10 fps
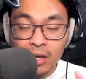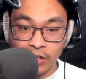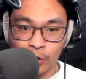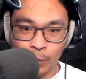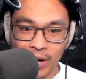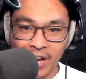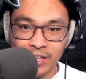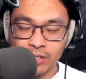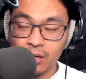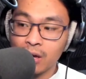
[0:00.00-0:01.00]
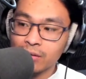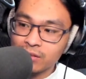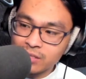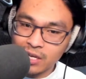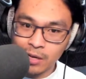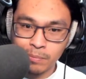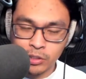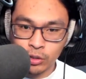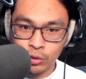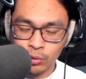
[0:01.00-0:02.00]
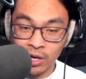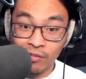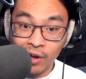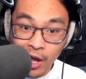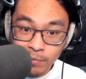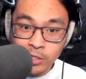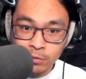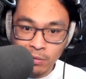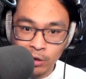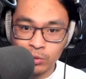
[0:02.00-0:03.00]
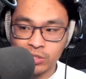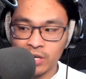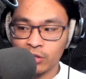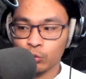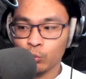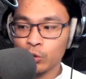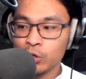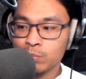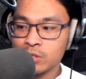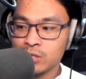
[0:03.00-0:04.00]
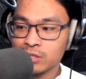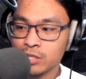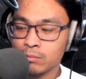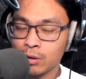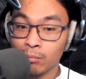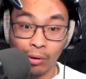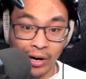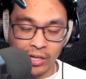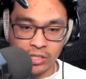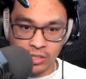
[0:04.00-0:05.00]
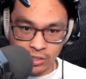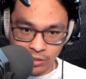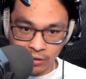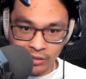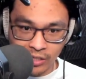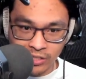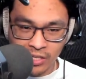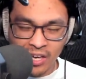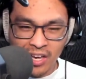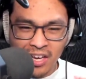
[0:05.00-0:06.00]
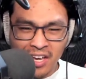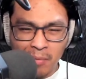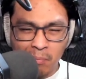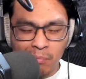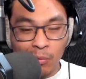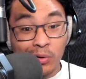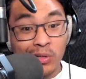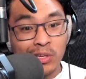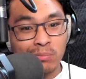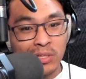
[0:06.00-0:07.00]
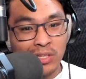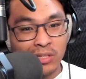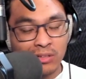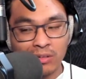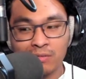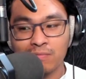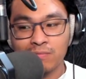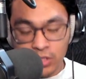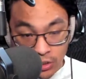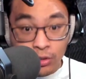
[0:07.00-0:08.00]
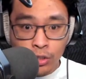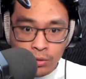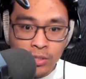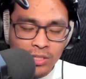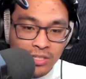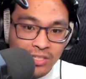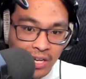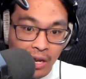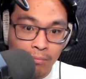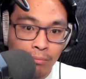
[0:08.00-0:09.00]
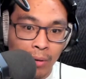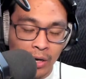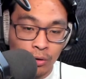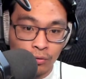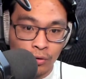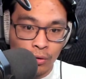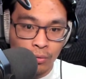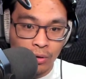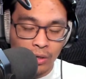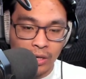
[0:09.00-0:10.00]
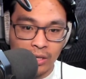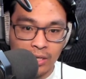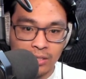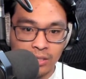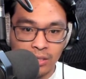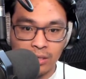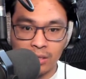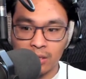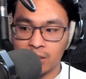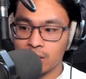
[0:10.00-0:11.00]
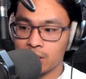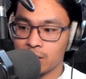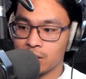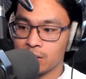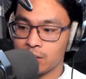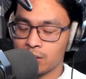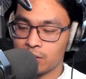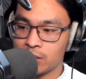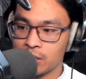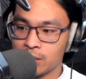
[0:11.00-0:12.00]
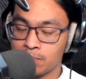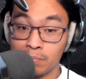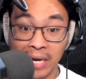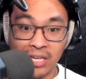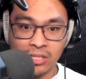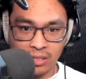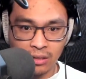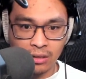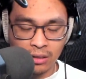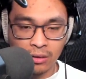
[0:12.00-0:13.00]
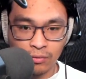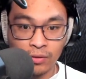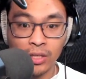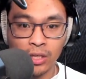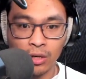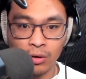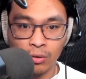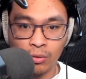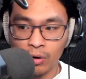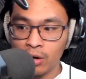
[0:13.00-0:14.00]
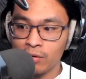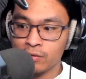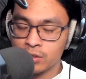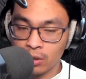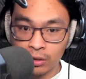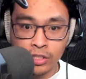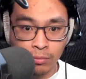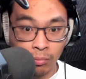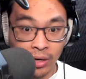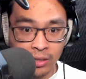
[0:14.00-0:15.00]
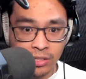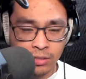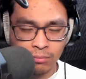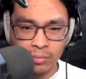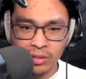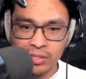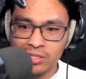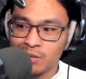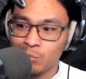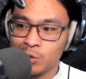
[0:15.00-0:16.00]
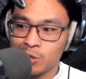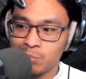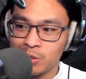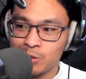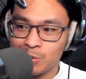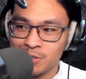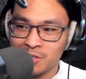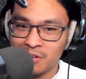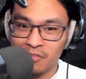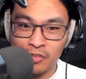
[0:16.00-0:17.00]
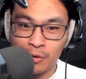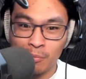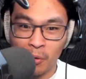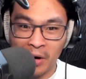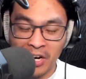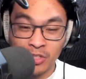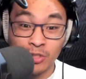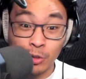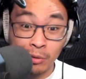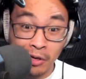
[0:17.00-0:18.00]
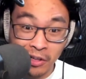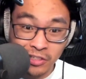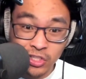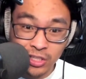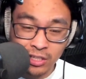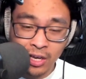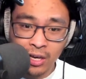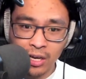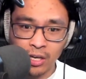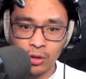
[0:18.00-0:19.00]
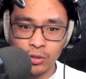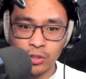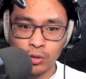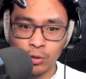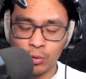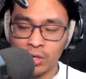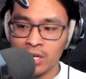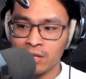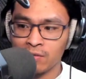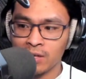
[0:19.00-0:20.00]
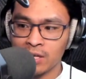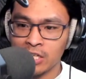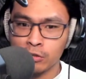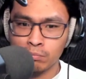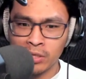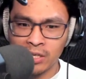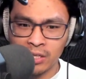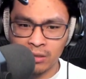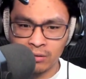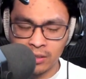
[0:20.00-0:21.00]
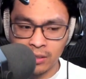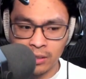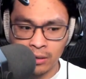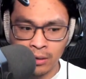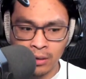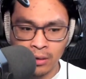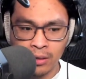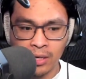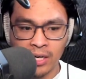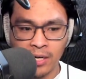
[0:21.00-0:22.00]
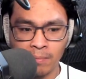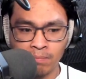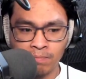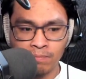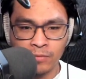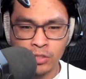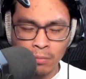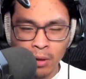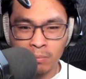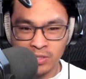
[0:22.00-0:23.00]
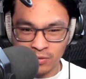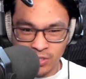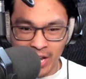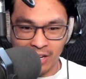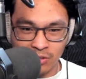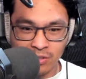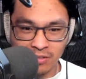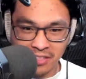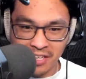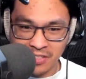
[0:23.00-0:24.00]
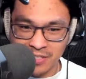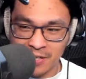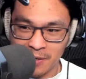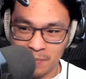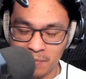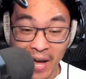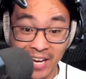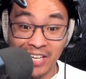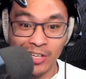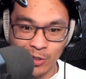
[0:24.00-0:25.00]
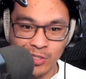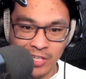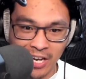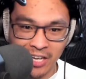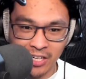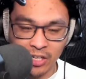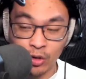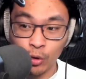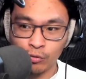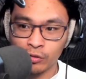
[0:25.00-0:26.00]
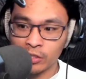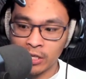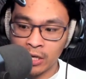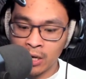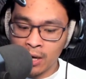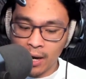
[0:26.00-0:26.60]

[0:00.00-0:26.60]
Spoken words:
Hello guys, on this episode of Up to Spec with Seth, we're going to be talking about brightness and darkness, but we're going to be still using the same microphone like I did in the basic video of darkness and brightness, but this time we're going to be using a few more extra terminology and also kind of explaining the um, small bits of science that I can understand and hopefully